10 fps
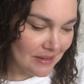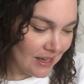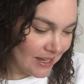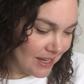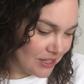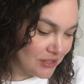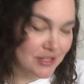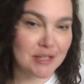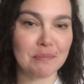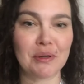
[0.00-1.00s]
I use
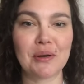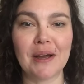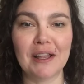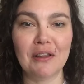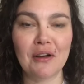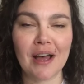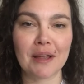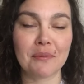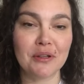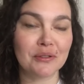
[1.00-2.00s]
this book quite a lot.
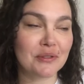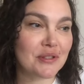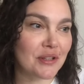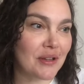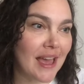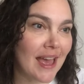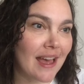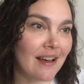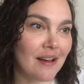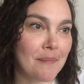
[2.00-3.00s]
And we also get
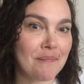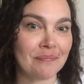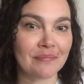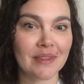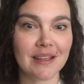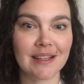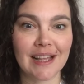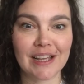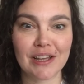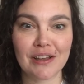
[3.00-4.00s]

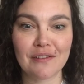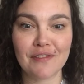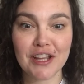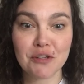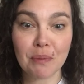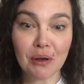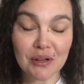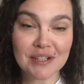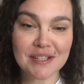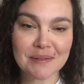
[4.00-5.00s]
like a veg
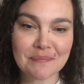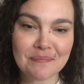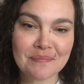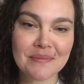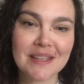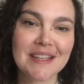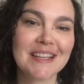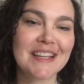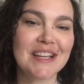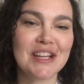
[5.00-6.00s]
box,
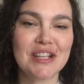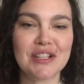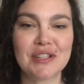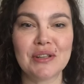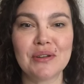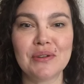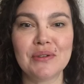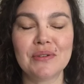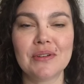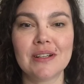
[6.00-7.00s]

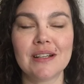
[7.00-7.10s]
so